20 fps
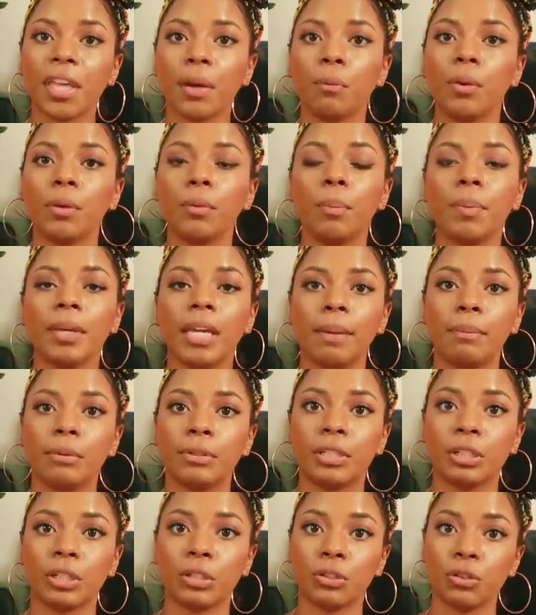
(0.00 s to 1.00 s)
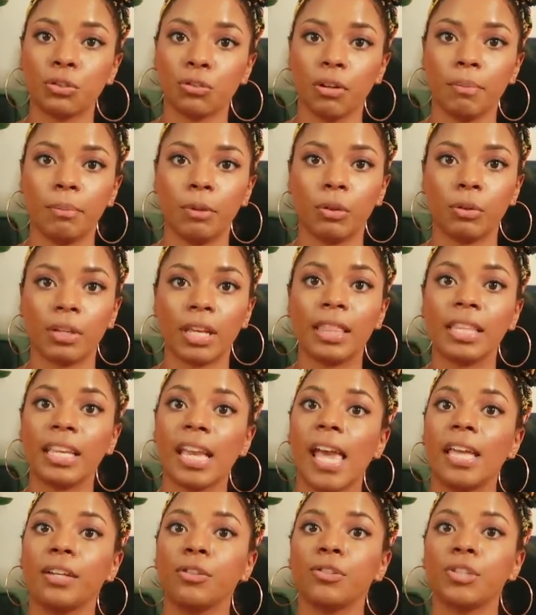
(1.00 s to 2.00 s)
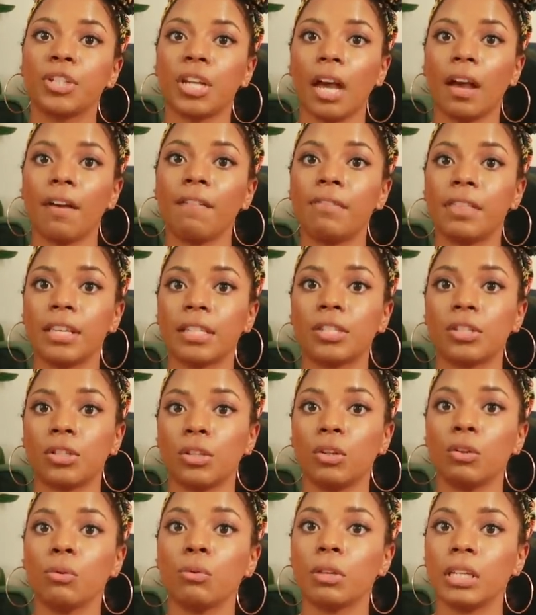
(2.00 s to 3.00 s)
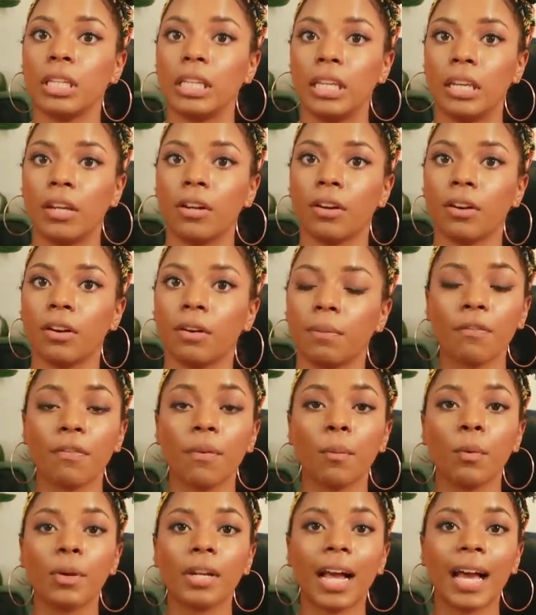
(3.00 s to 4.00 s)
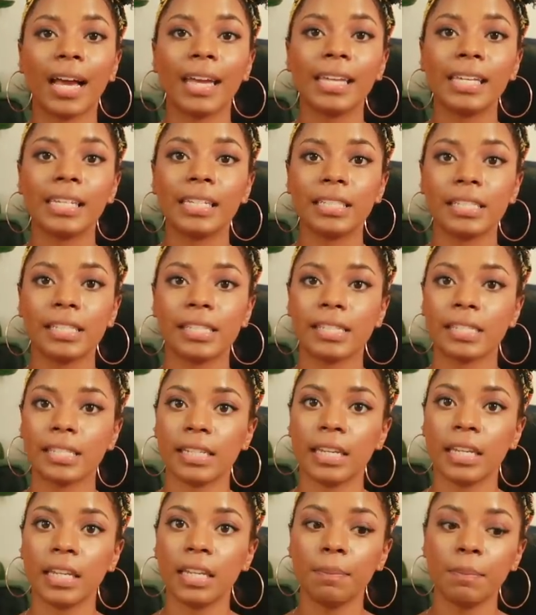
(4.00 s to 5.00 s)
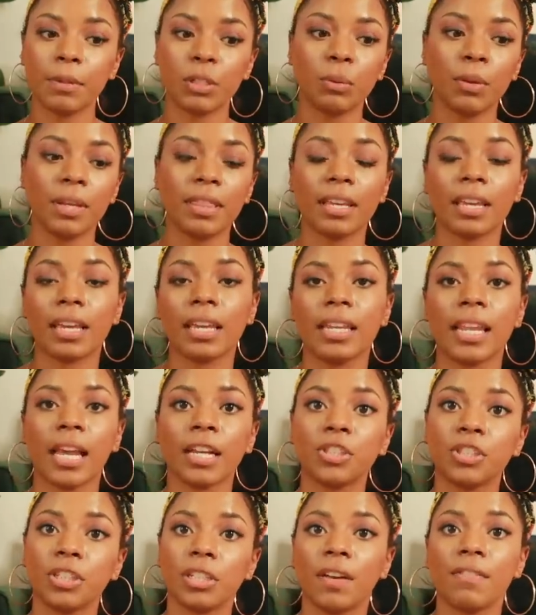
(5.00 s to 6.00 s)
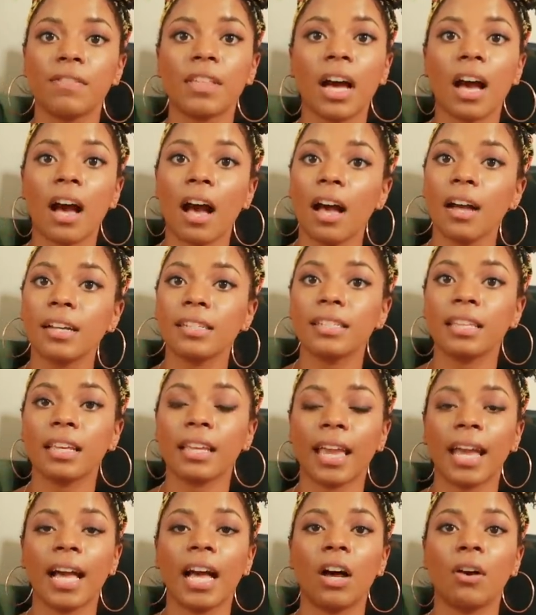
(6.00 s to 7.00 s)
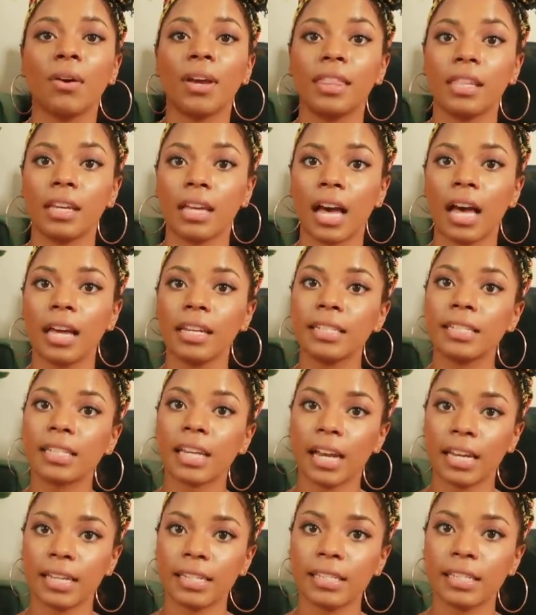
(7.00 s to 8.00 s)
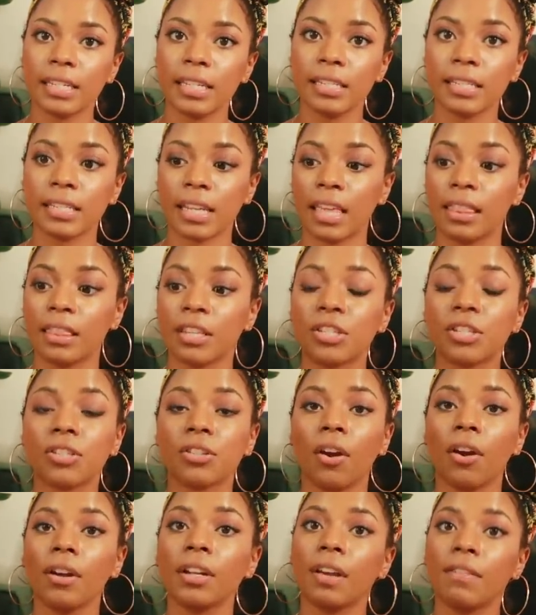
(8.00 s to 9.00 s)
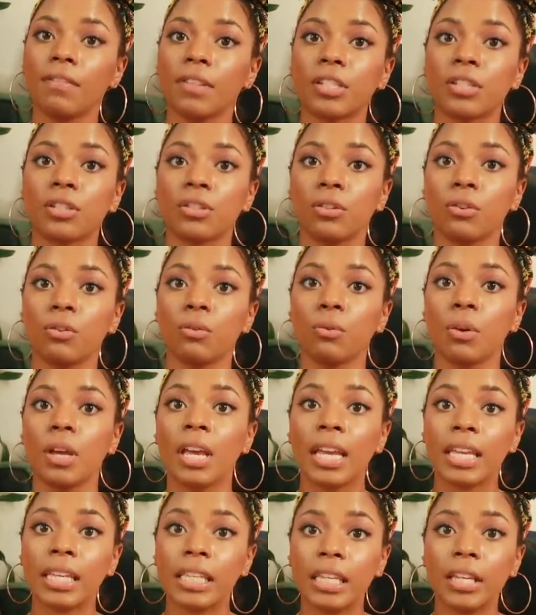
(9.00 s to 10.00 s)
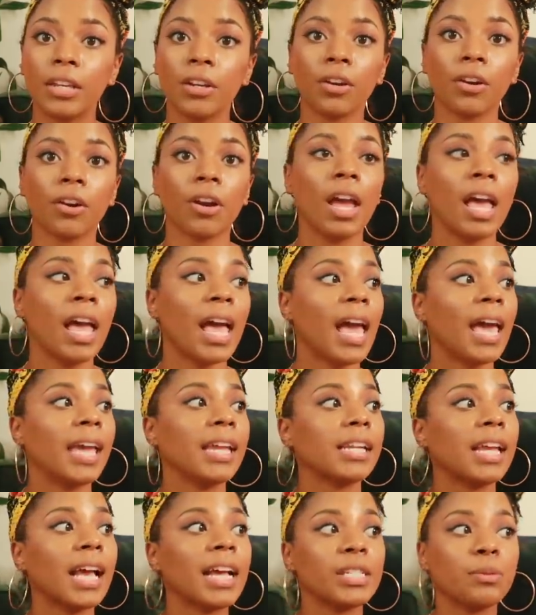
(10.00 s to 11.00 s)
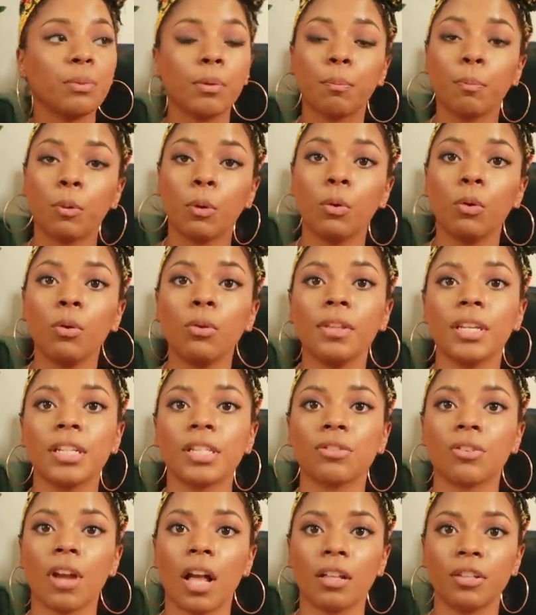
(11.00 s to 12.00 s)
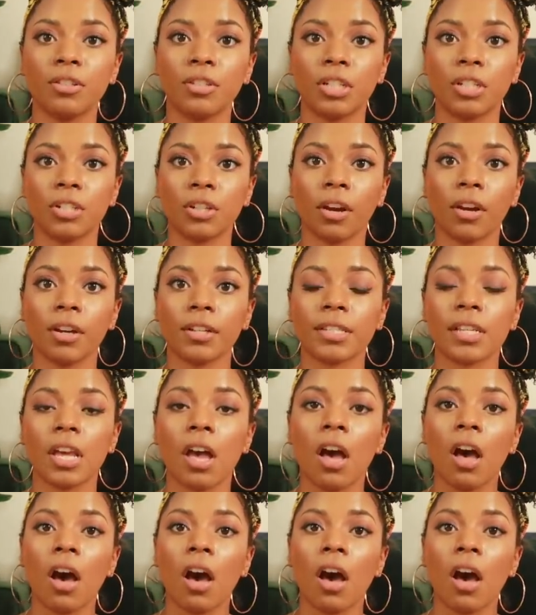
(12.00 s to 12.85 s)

that we will be able to contribute in the energy of this new year. From what I can see between the connection of the ox, the cow, and the goddess Isis, and the start of this new year, and as we pull the astrology charts,